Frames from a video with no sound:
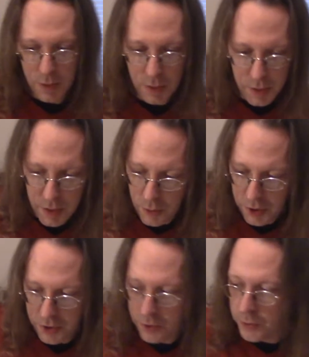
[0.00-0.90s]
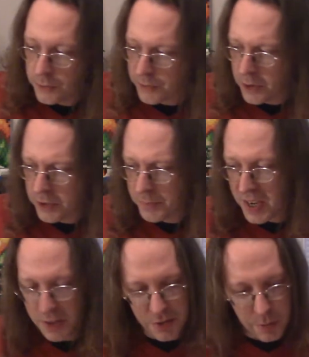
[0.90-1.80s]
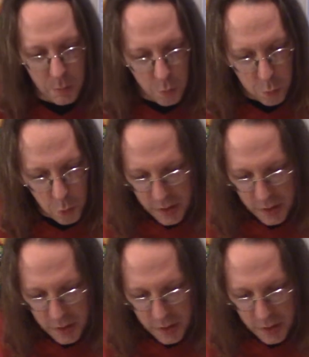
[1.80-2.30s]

and he walks into first base, one